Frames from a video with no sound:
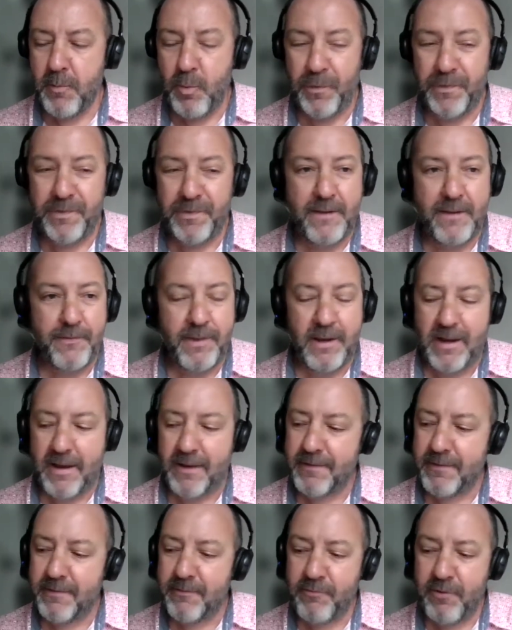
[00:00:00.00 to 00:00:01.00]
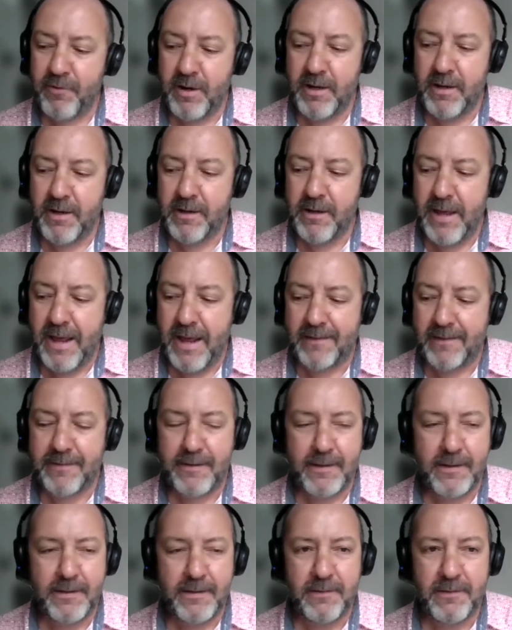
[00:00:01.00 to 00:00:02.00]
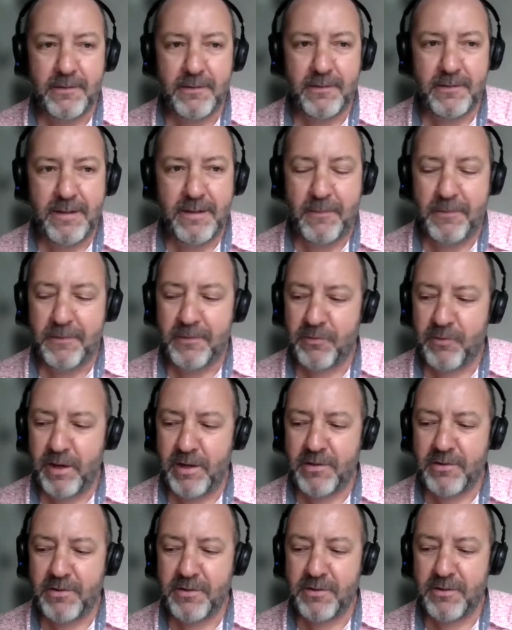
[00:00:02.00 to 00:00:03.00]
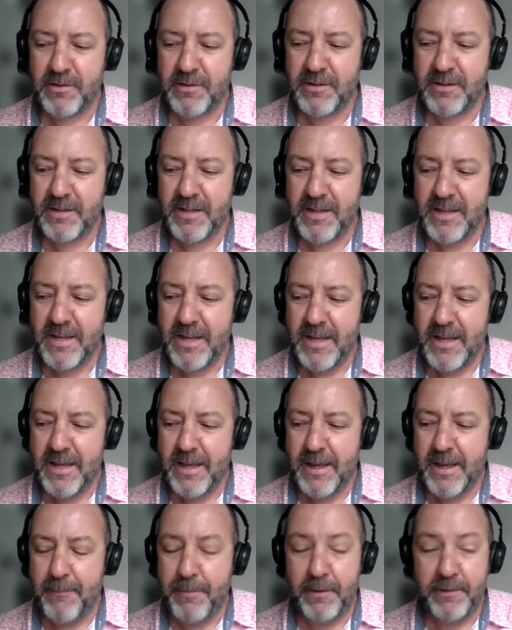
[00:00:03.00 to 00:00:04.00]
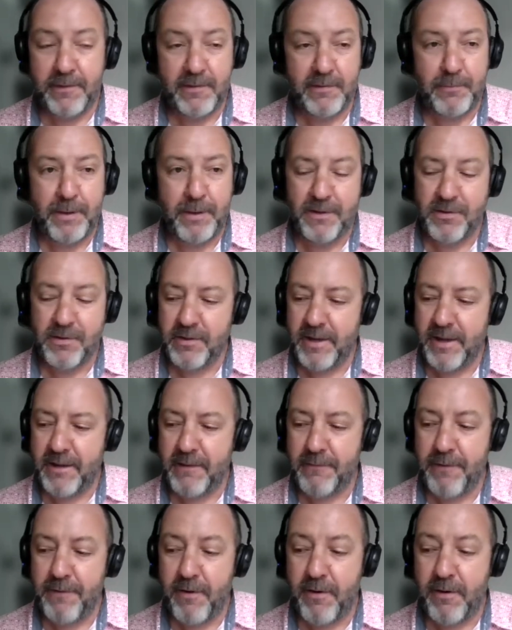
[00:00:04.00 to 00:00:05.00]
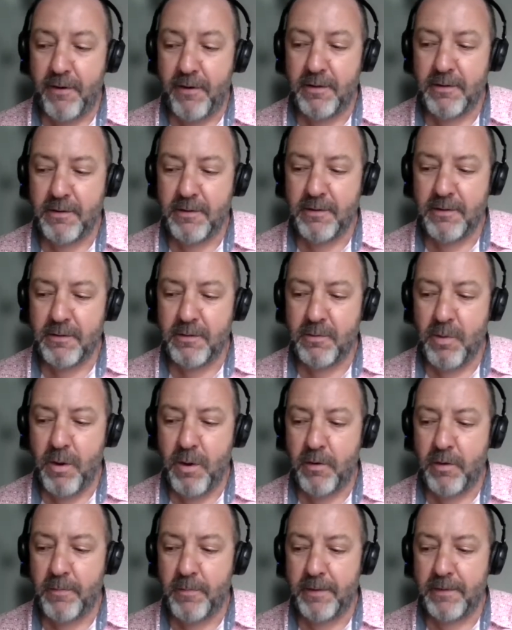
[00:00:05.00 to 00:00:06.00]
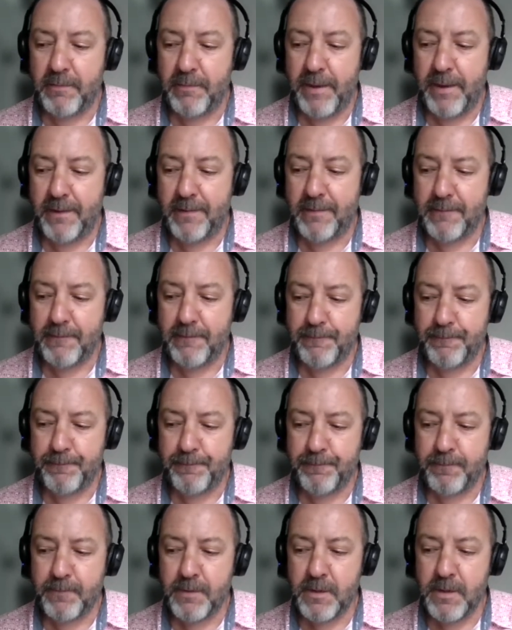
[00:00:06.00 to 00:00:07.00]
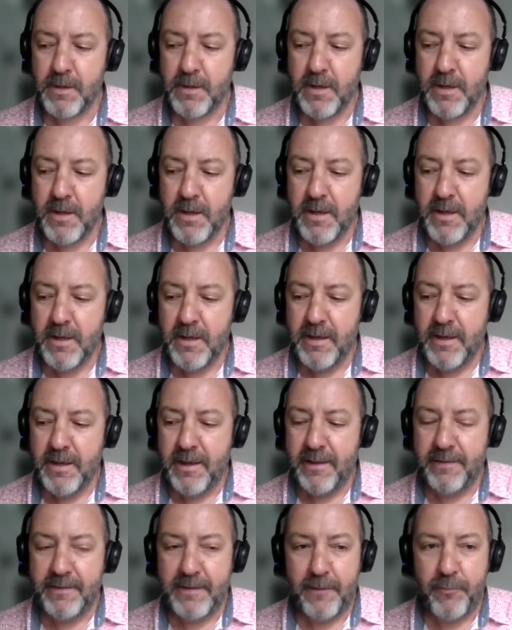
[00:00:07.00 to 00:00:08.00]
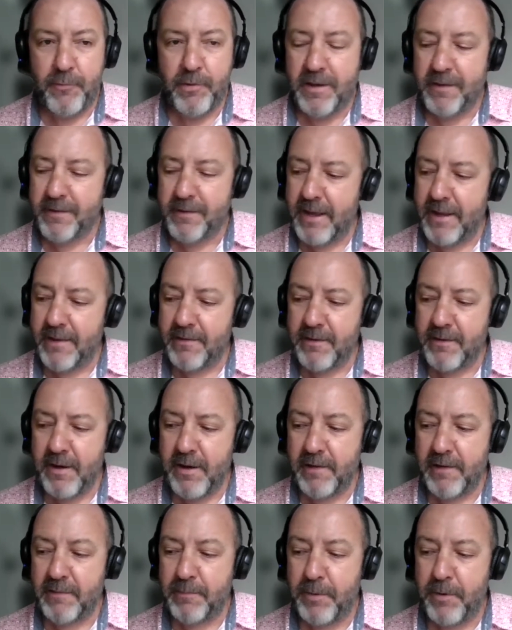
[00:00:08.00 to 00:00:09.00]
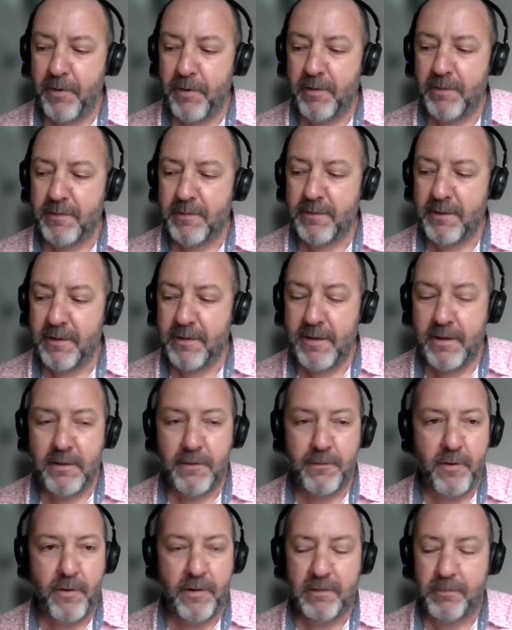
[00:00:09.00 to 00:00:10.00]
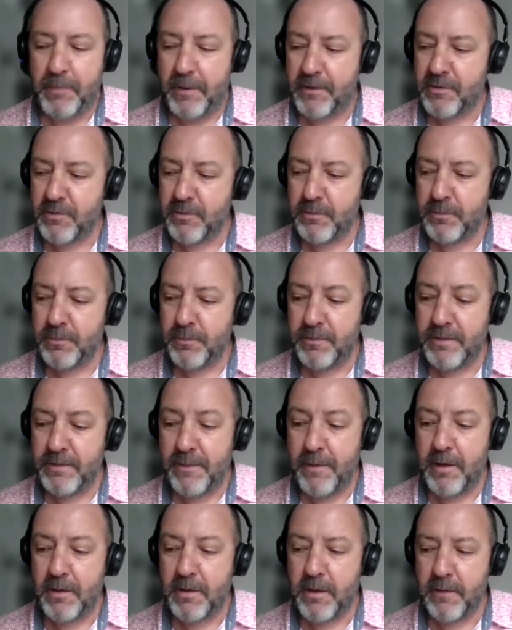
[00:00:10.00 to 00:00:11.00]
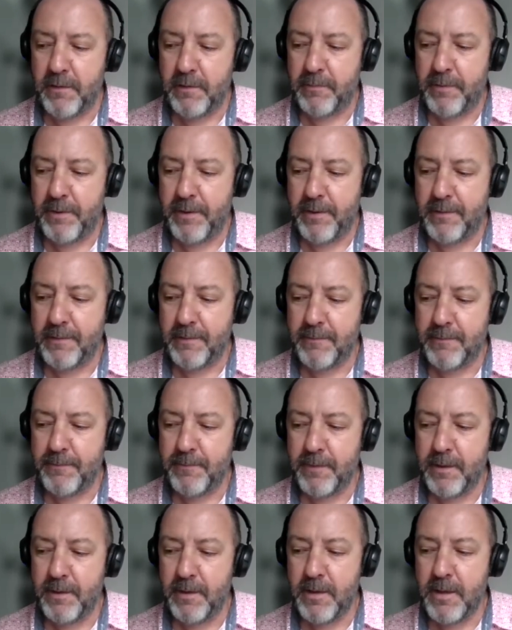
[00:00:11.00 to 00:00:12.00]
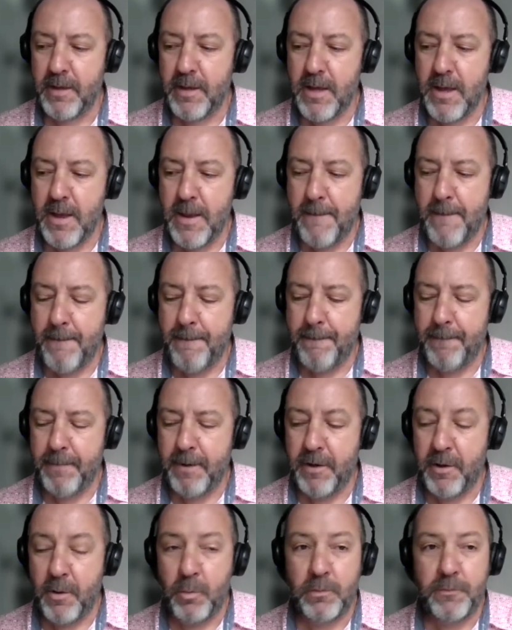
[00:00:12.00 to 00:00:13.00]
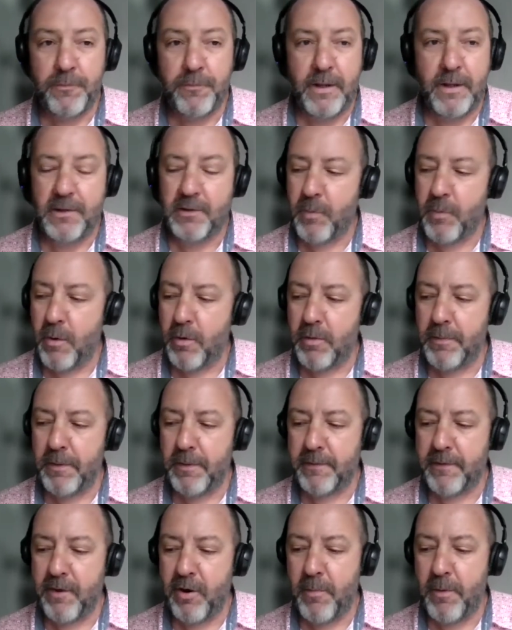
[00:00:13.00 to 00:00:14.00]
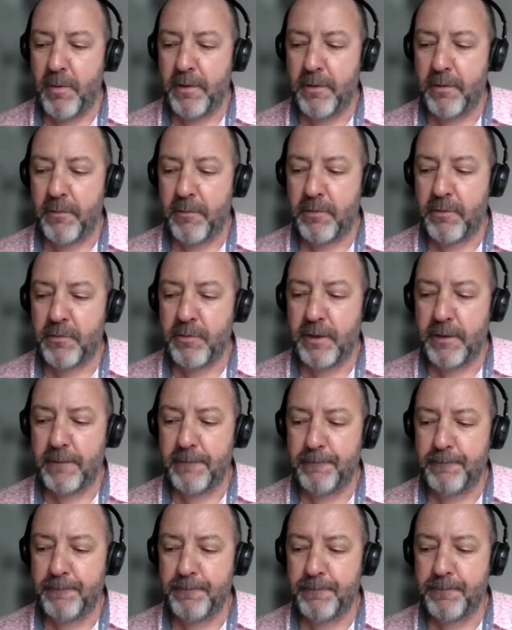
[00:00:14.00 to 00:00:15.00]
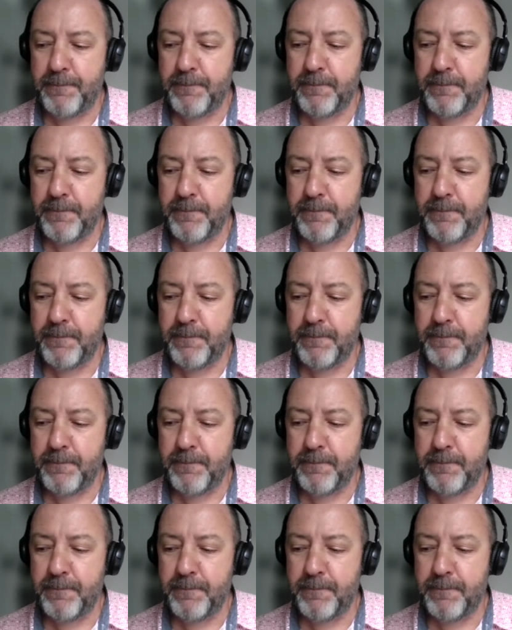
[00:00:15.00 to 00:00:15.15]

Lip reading: It was nevertheless a really excellent demonstration and participation in a very welcoming space. And several years later, I experienced another very special, similar kind of space, an old village welcoming ceremony on a retreat.